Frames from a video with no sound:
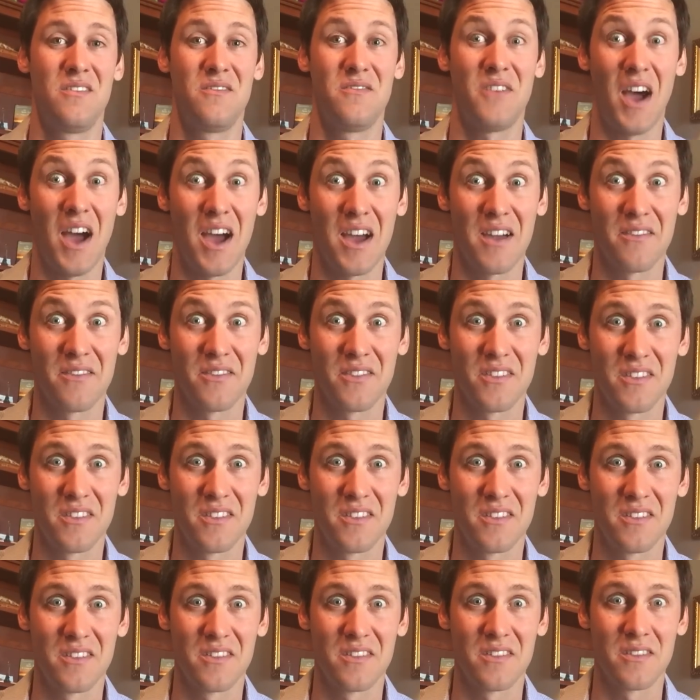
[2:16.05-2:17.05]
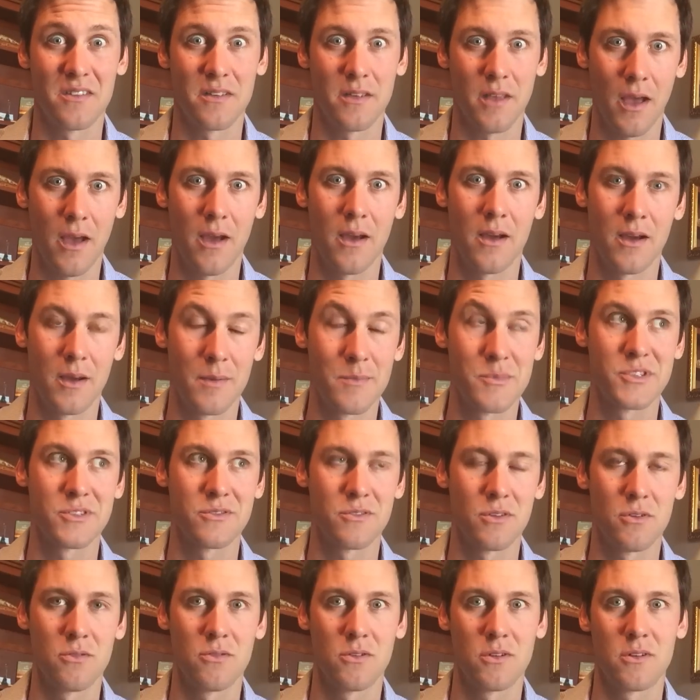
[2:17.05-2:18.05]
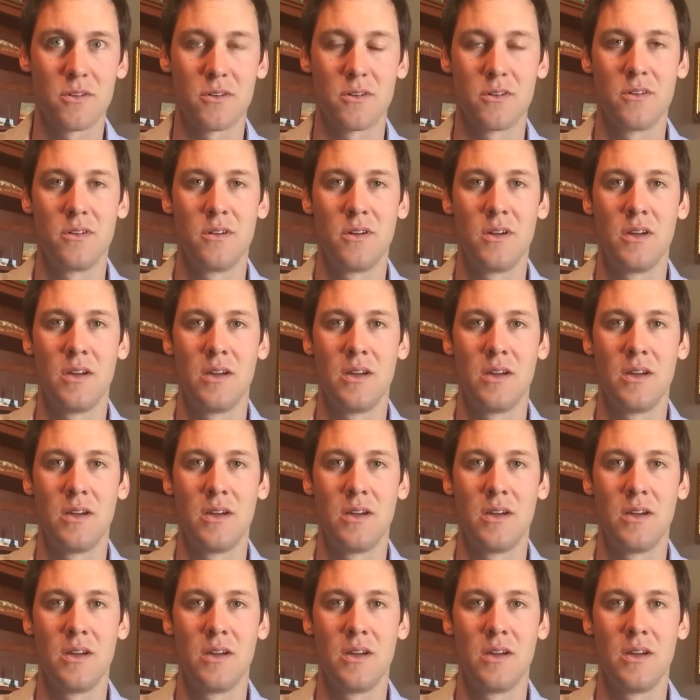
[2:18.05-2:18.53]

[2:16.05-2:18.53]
5. Yeah, I'm a slow learner.